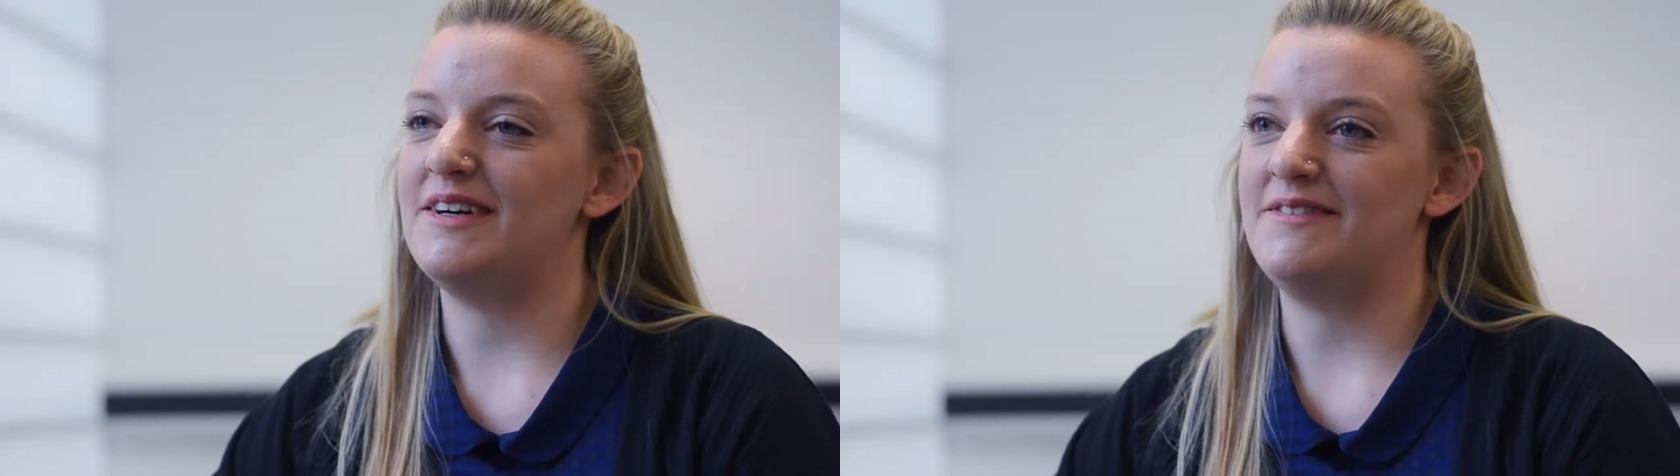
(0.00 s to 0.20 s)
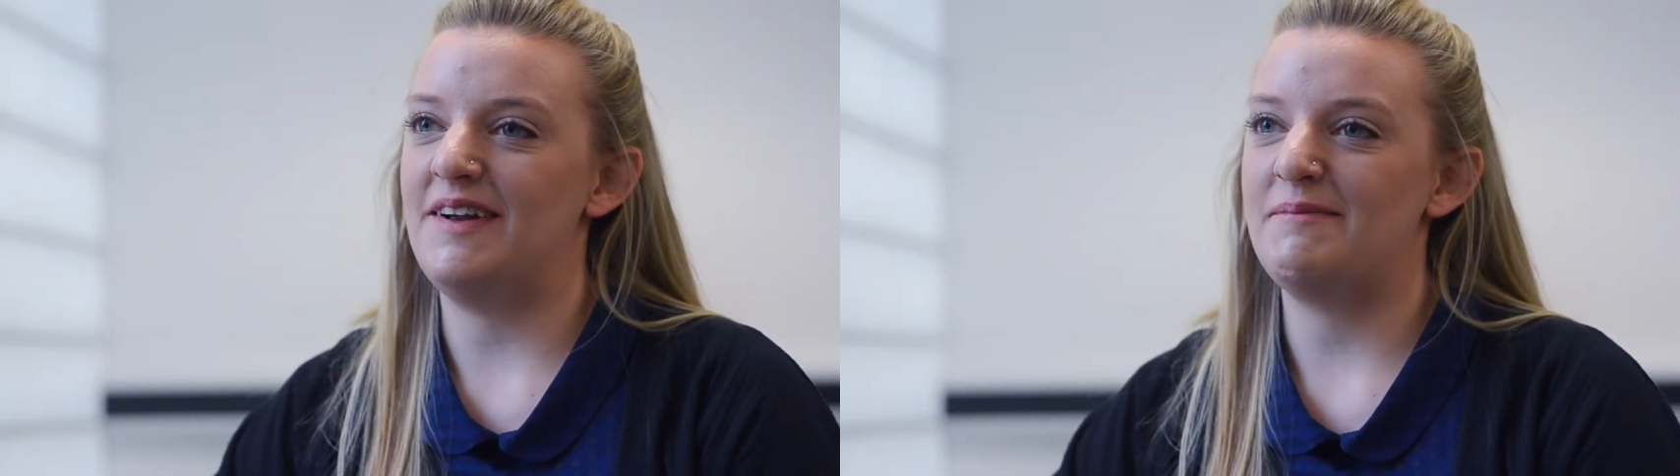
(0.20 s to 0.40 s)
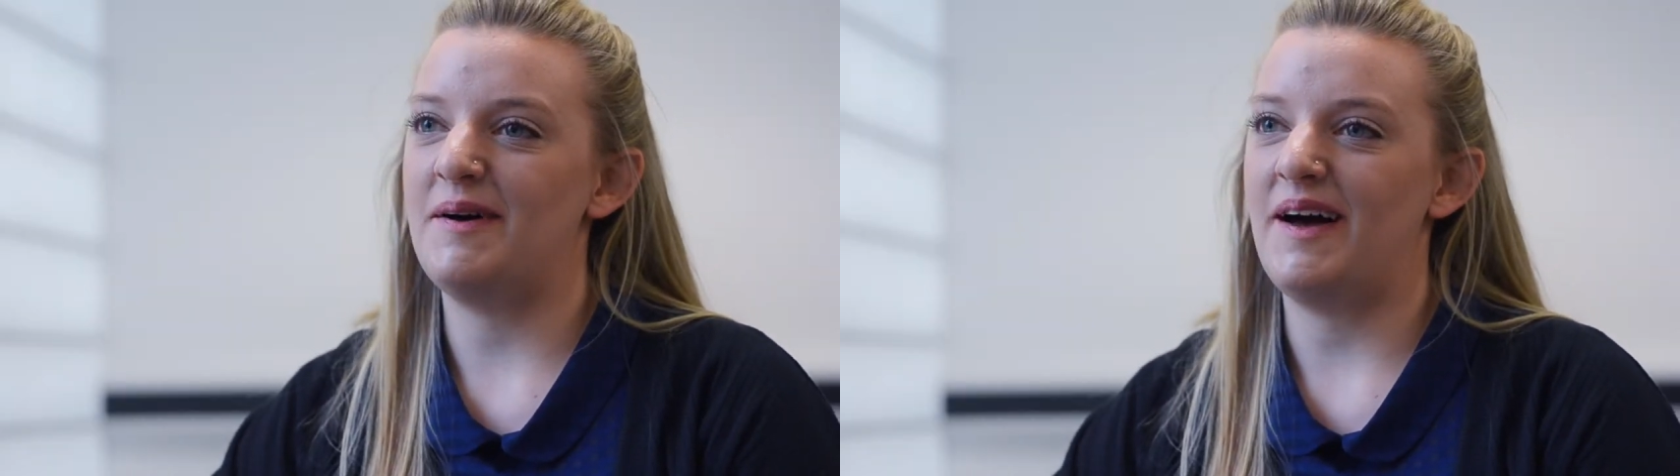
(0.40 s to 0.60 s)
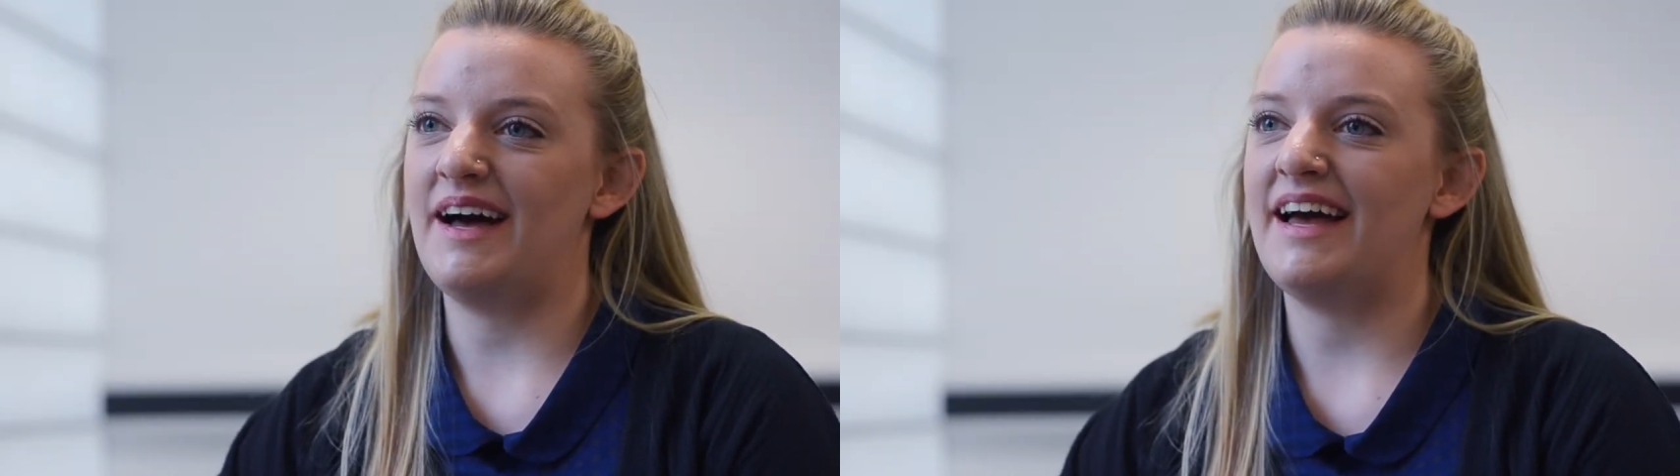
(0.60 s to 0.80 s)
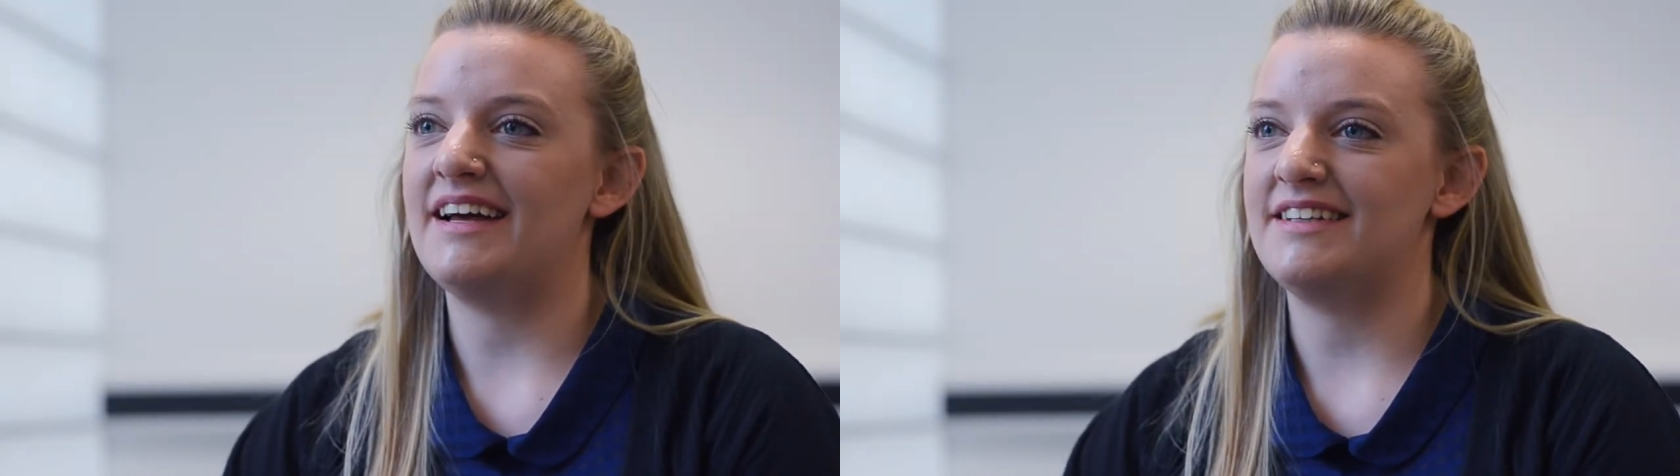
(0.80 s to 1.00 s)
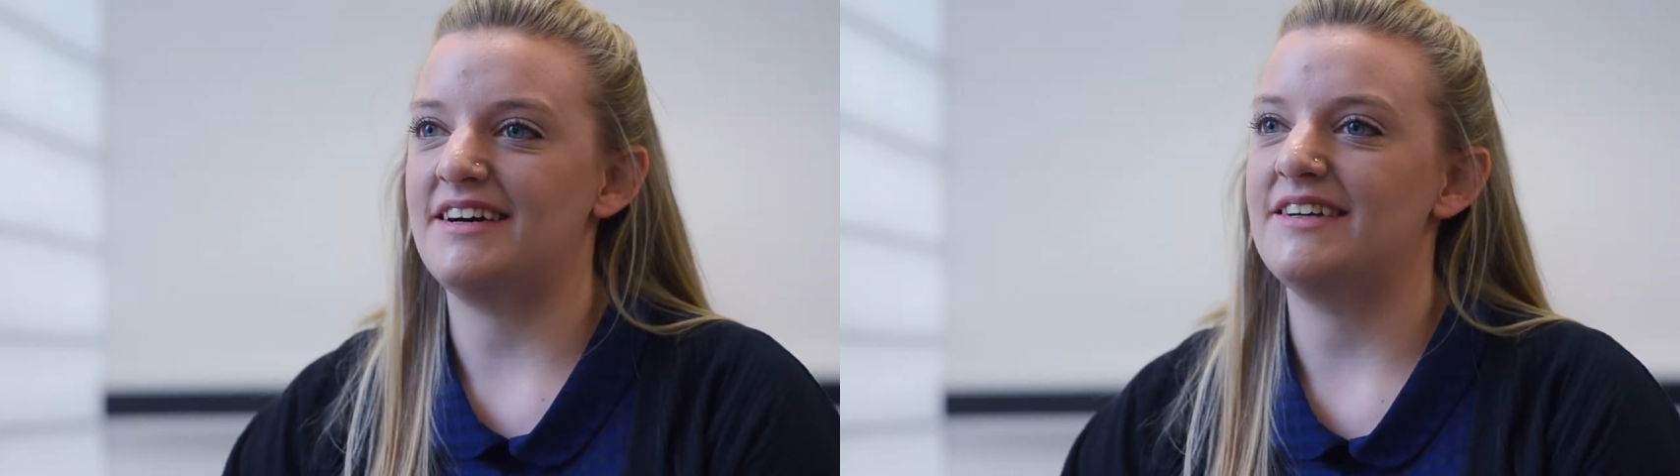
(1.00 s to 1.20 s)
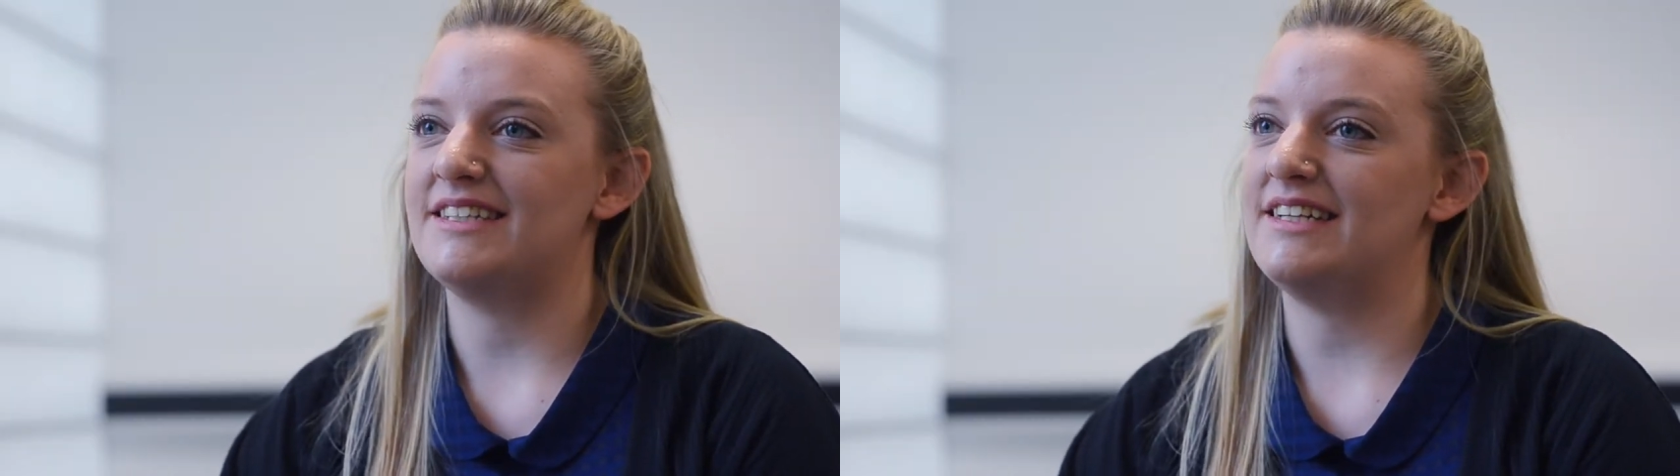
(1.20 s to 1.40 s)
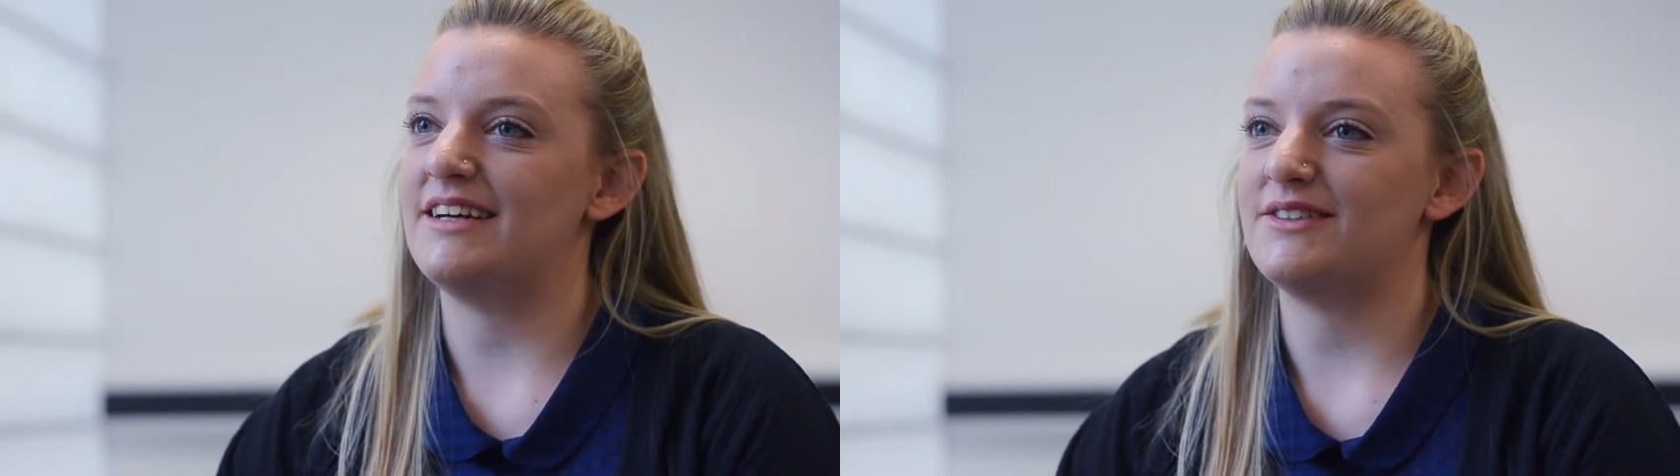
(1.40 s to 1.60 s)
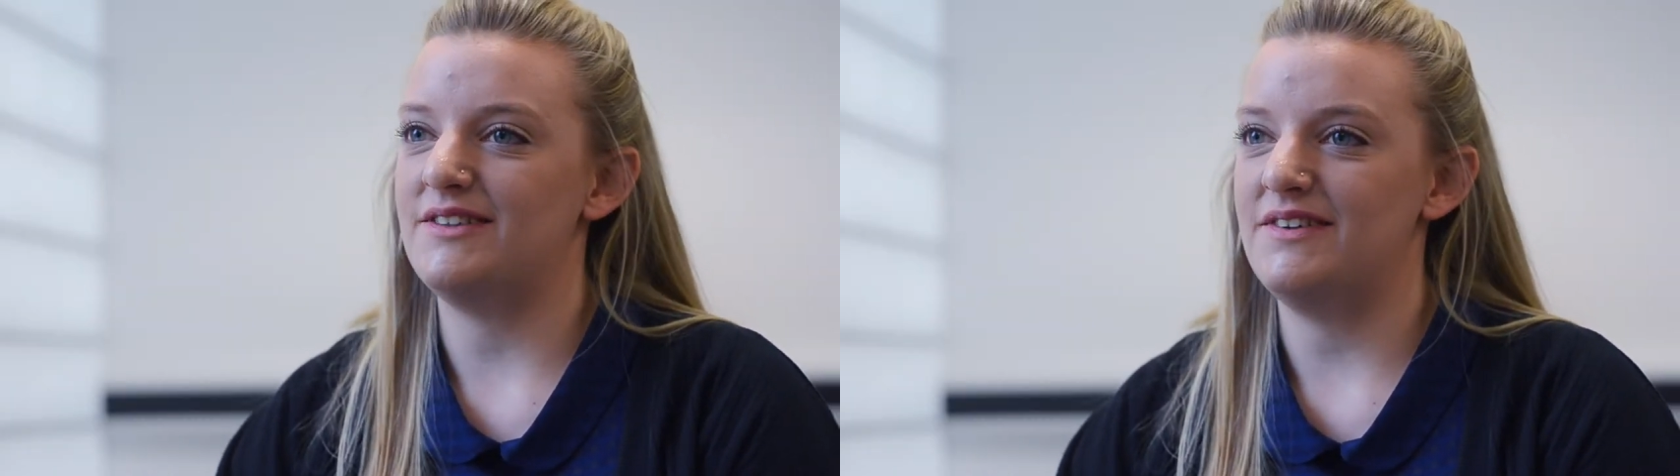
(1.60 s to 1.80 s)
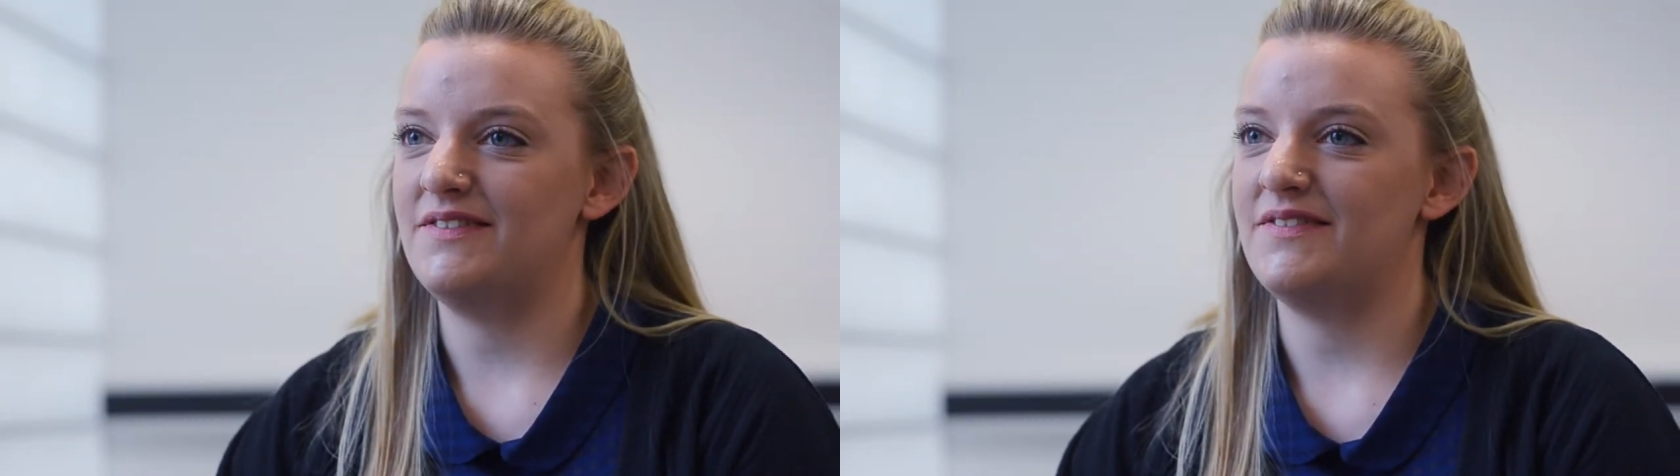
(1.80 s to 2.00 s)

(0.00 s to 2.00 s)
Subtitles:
developer at Airedale International.